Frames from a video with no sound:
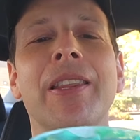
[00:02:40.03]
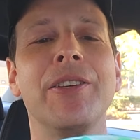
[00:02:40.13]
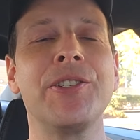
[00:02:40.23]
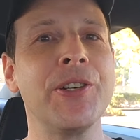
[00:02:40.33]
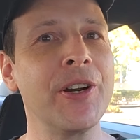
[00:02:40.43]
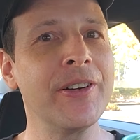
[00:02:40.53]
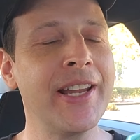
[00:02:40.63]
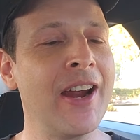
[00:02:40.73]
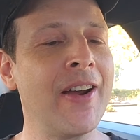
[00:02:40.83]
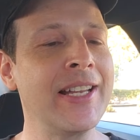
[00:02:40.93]
The sugar,
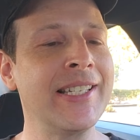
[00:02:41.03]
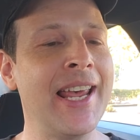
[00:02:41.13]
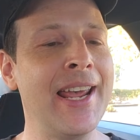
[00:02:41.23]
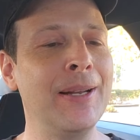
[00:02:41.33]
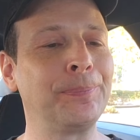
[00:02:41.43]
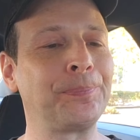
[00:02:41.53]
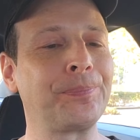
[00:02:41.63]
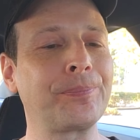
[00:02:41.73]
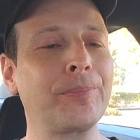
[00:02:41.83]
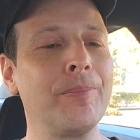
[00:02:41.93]
dare I say it,
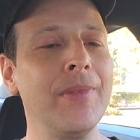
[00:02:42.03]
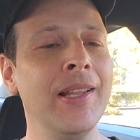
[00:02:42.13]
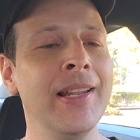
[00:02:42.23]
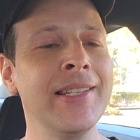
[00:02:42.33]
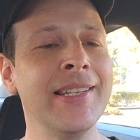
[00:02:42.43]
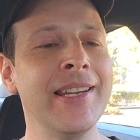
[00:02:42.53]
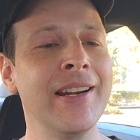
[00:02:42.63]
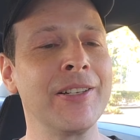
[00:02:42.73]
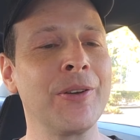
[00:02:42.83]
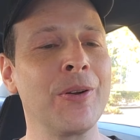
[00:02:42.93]
let's see
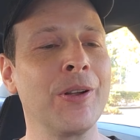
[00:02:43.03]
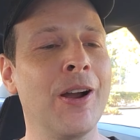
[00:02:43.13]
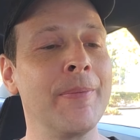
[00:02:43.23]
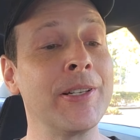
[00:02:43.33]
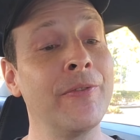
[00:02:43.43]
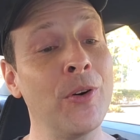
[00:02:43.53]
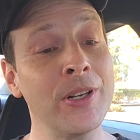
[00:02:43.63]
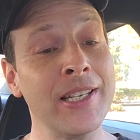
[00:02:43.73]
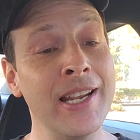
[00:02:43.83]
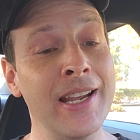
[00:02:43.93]
here, total carb is
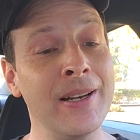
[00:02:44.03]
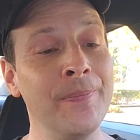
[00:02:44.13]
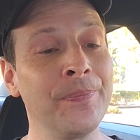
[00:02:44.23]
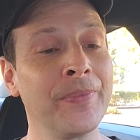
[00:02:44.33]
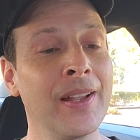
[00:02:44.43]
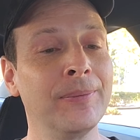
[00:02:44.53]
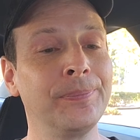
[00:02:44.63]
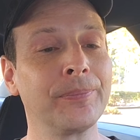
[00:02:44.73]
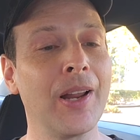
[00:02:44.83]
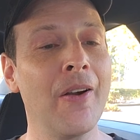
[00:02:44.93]
fourteen.
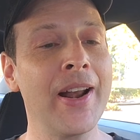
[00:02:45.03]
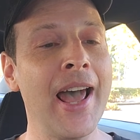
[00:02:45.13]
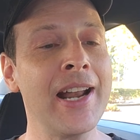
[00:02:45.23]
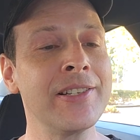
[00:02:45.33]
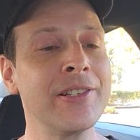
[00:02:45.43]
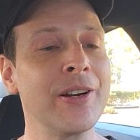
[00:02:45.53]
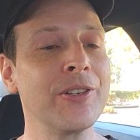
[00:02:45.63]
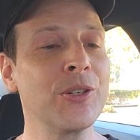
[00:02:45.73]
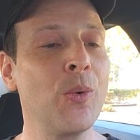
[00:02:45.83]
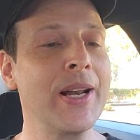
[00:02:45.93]
All right, added sugar
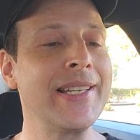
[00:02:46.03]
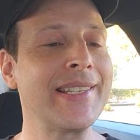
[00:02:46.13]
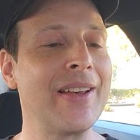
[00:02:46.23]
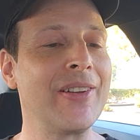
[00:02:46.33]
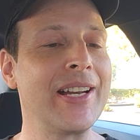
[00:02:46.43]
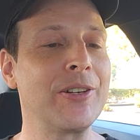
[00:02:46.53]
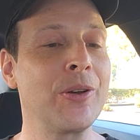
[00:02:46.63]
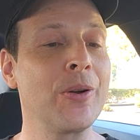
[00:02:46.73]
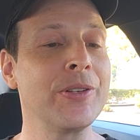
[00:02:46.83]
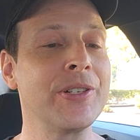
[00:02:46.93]
is twenty-seven here.
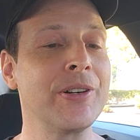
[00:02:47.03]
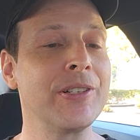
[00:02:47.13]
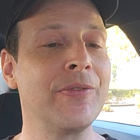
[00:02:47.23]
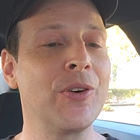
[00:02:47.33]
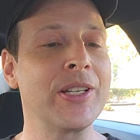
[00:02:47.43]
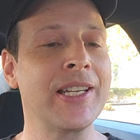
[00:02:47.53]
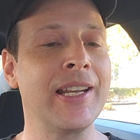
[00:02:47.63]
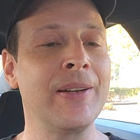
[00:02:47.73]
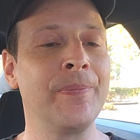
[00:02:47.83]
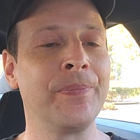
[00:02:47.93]
Total sugar is
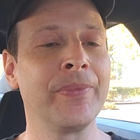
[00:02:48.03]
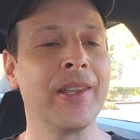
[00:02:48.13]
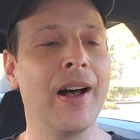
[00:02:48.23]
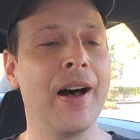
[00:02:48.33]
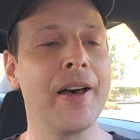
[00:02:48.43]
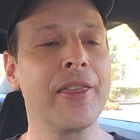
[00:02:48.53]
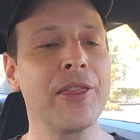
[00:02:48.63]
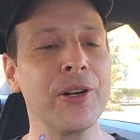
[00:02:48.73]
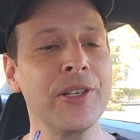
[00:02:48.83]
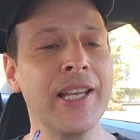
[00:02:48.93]
fourteen. Uh,
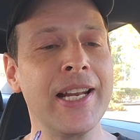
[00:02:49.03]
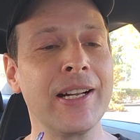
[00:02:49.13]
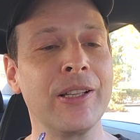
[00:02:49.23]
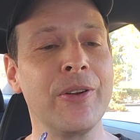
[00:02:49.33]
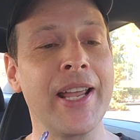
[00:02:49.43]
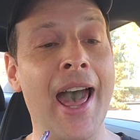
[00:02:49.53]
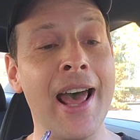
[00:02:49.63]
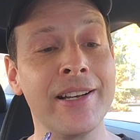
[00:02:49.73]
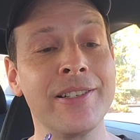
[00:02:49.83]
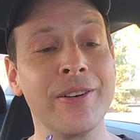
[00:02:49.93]
thirteen including
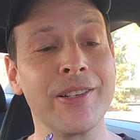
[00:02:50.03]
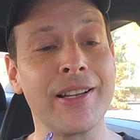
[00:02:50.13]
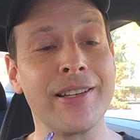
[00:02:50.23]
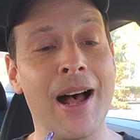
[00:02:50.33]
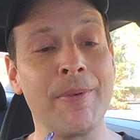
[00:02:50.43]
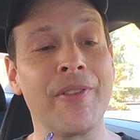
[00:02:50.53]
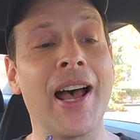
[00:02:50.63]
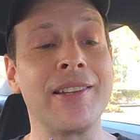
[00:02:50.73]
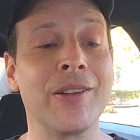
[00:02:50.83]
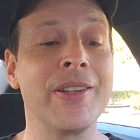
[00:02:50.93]
added sugars on top of
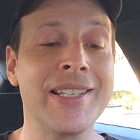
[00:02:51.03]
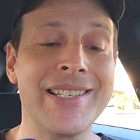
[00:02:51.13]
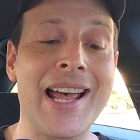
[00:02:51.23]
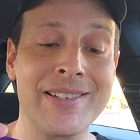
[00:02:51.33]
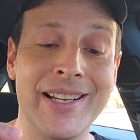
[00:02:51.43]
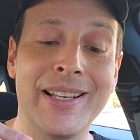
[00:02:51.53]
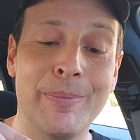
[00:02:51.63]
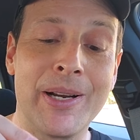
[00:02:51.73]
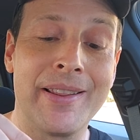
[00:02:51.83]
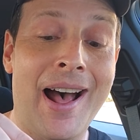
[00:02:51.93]
that. So this is actually a little
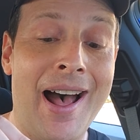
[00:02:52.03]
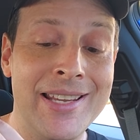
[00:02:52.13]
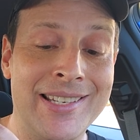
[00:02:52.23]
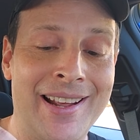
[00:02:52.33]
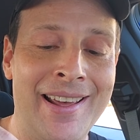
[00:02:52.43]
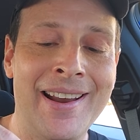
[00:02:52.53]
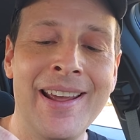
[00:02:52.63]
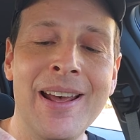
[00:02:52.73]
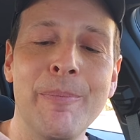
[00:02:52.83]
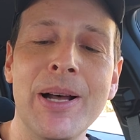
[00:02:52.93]
bit on the high side,
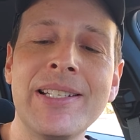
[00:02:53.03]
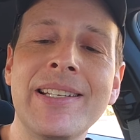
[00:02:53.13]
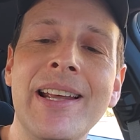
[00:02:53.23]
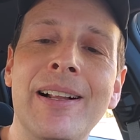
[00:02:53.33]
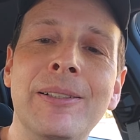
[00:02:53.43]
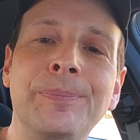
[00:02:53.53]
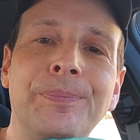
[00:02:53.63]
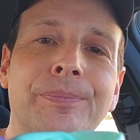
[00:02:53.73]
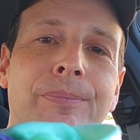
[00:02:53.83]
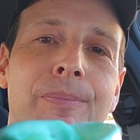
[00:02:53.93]
but still,
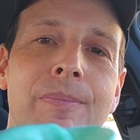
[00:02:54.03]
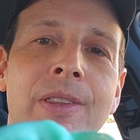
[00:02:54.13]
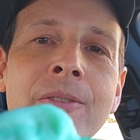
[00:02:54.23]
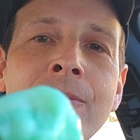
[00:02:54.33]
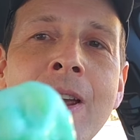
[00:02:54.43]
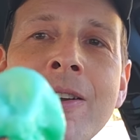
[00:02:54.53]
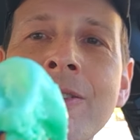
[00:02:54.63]
very